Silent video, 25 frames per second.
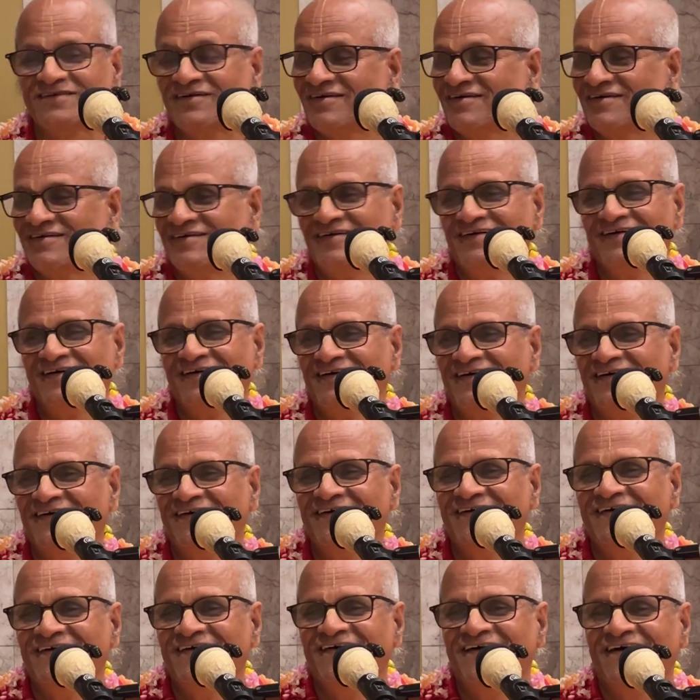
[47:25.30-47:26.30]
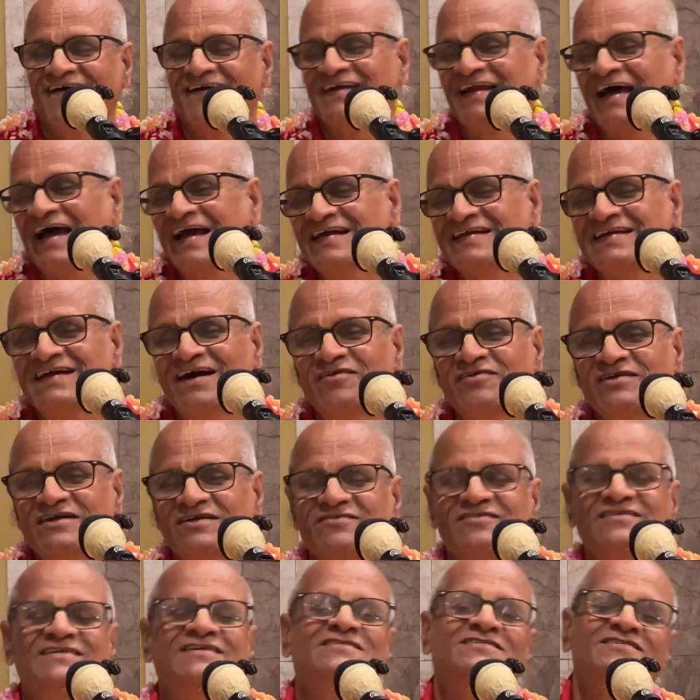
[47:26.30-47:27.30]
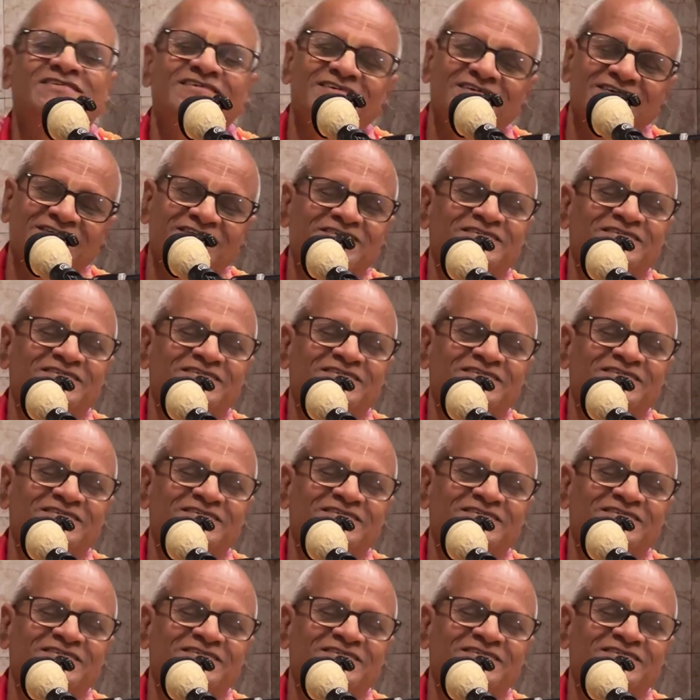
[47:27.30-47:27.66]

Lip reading: no. Or lie down, let me just